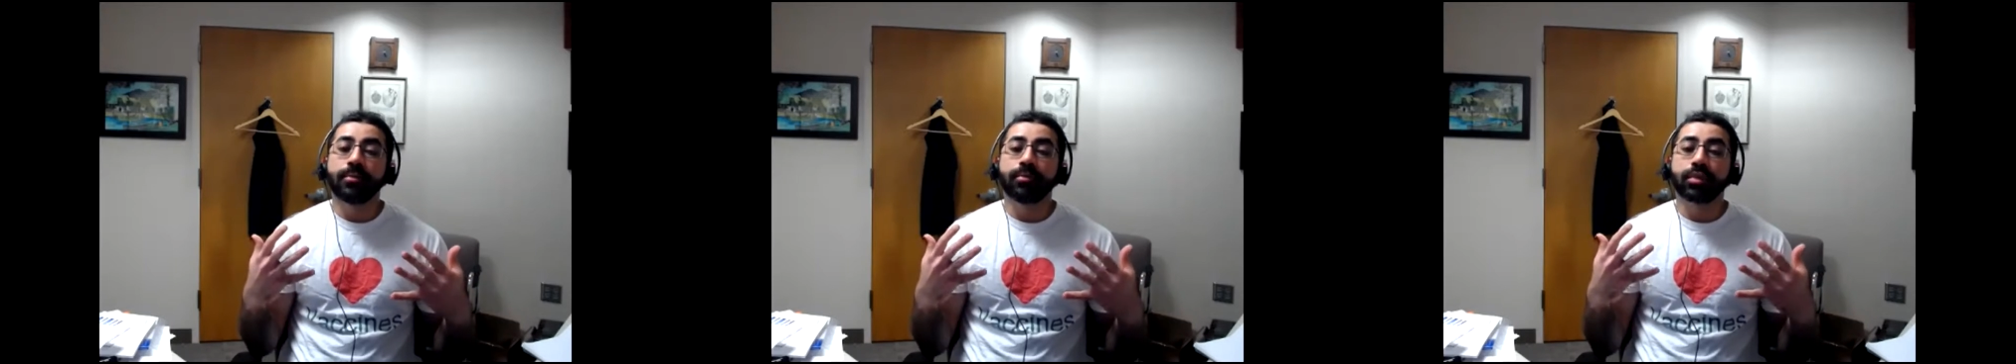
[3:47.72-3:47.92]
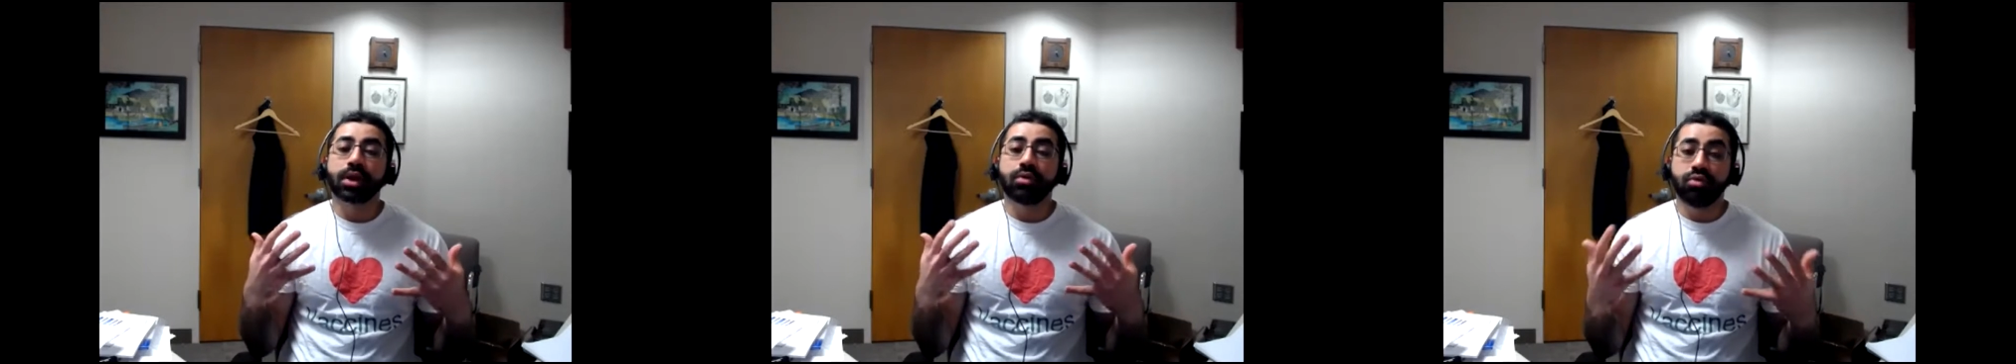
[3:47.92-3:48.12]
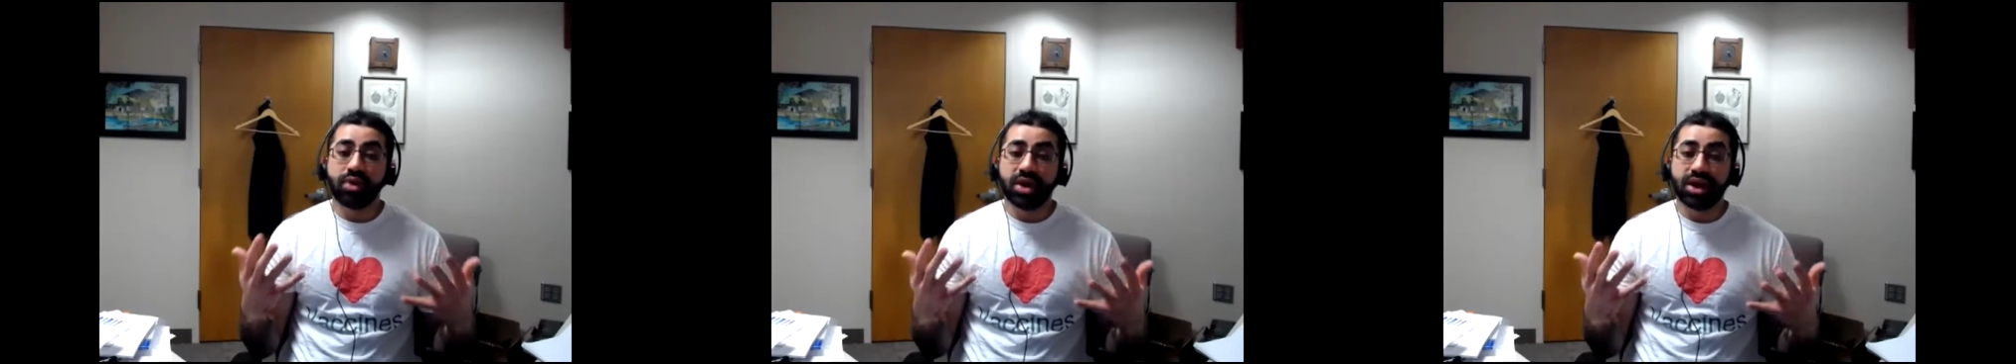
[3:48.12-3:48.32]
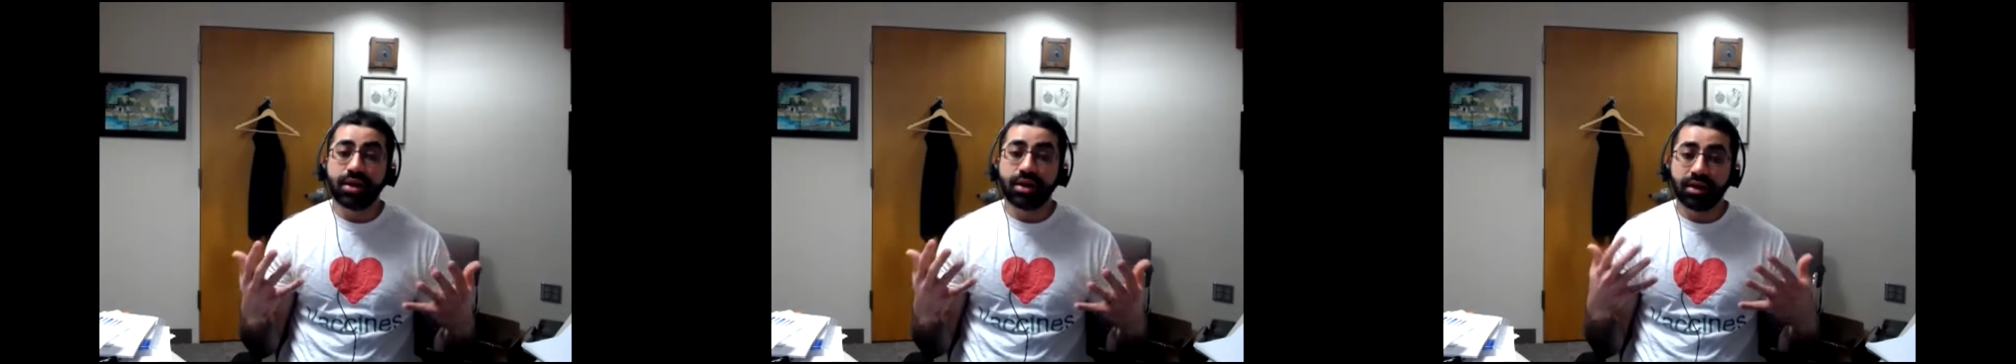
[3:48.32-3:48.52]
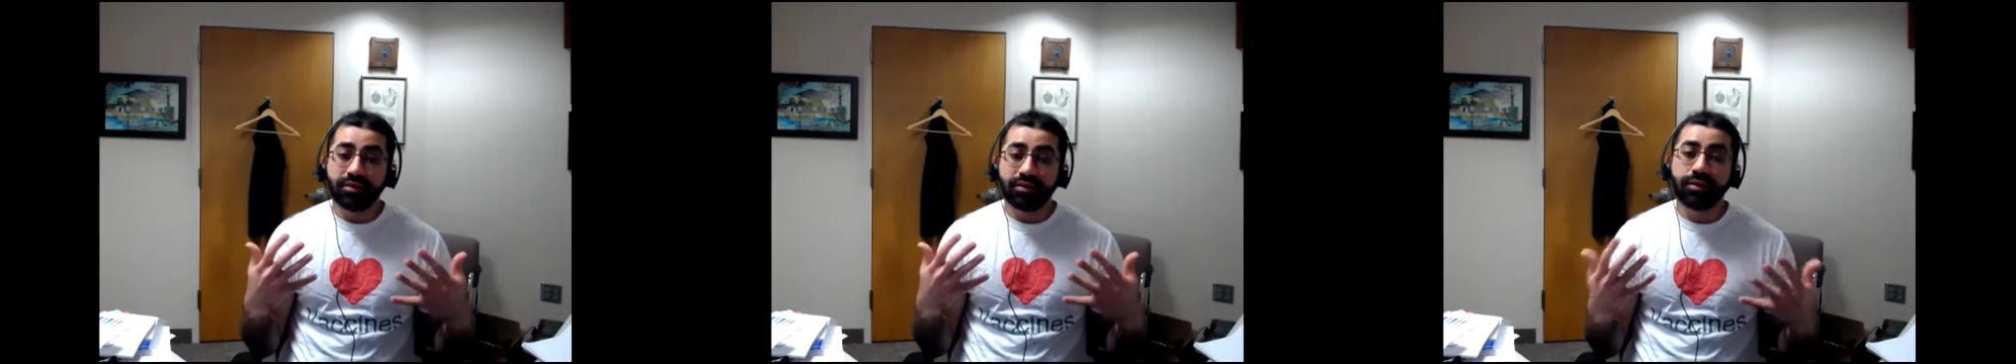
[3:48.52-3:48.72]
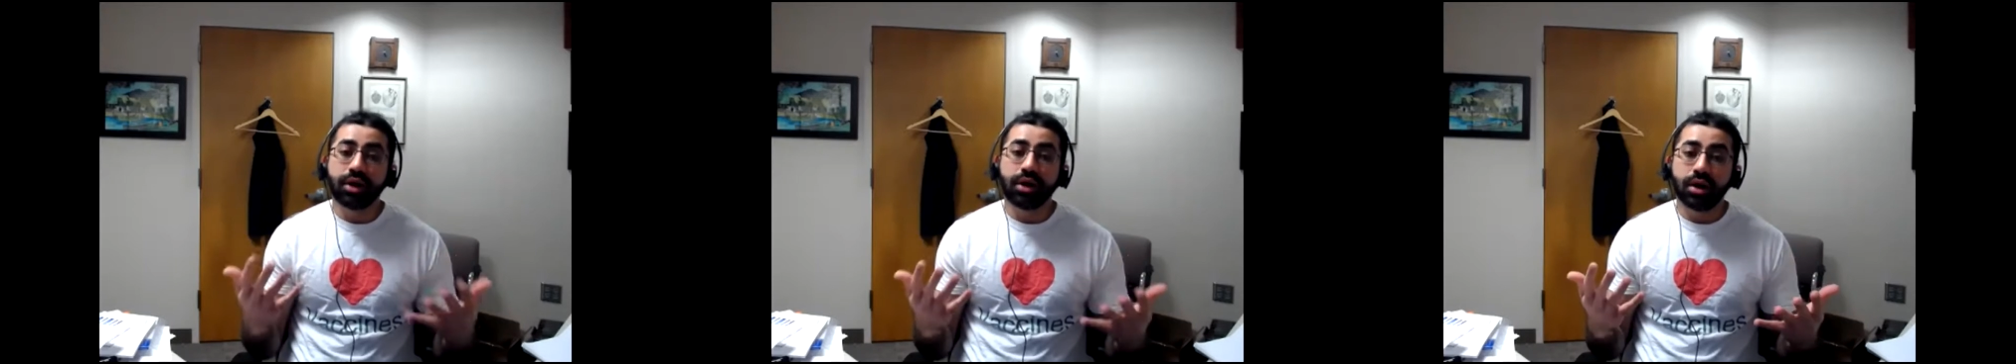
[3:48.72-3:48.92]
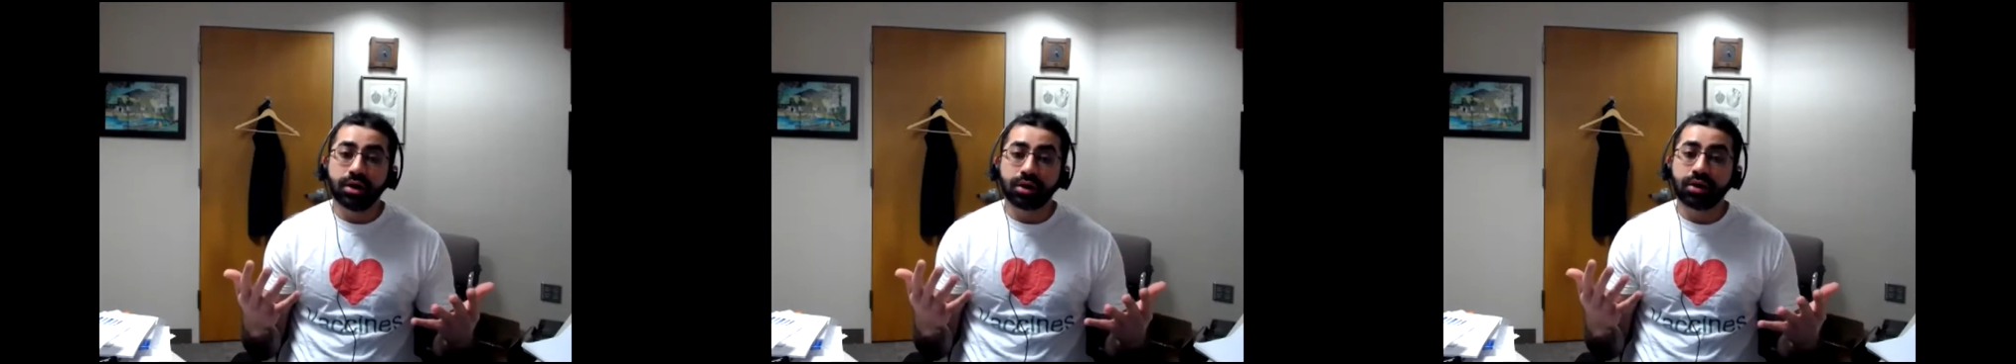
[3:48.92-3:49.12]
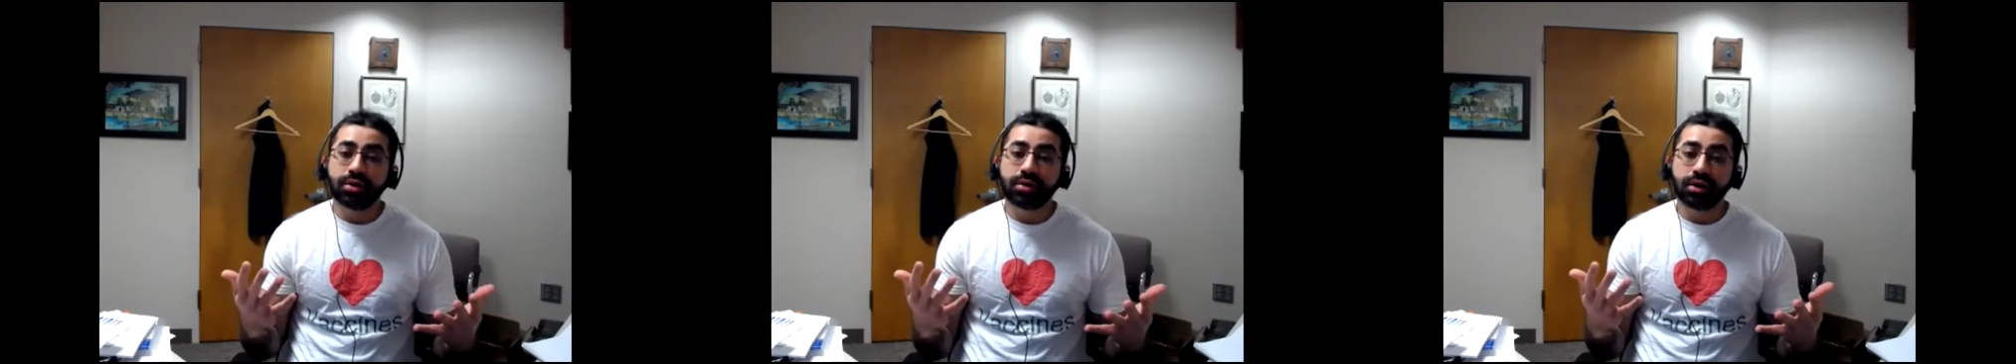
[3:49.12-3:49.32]
read if they're
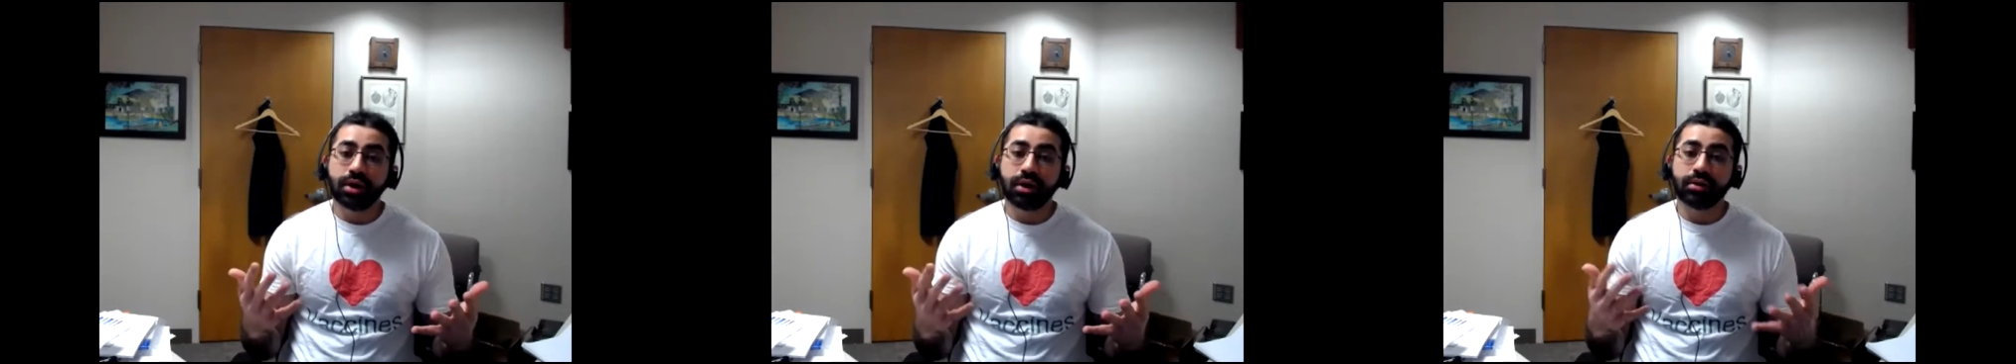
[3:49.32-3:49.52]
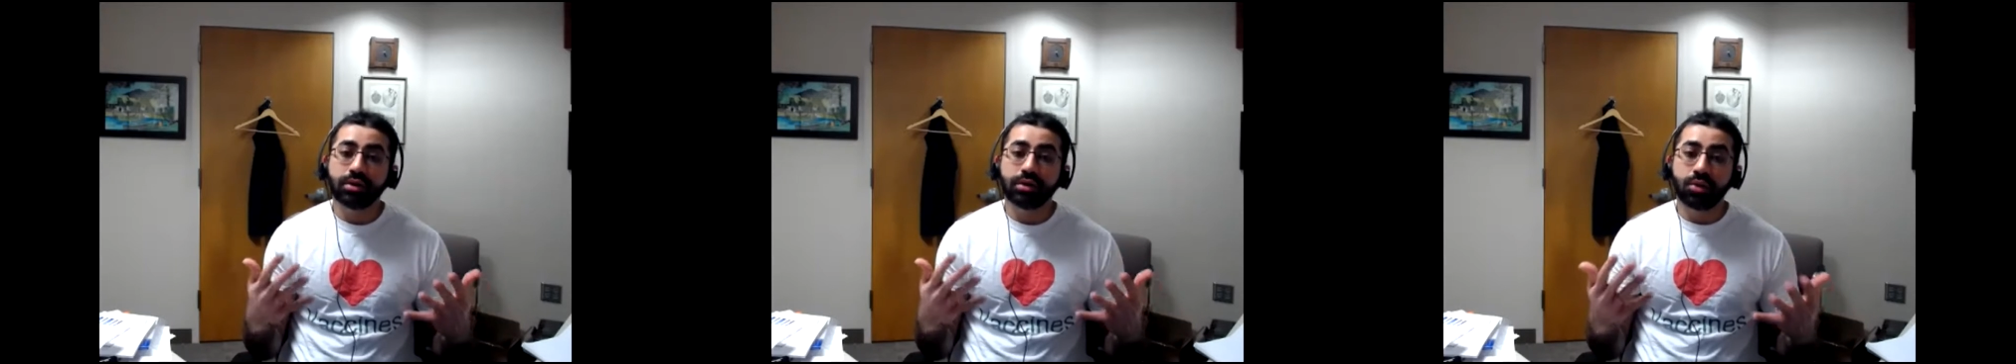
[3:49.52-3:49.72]
interested as to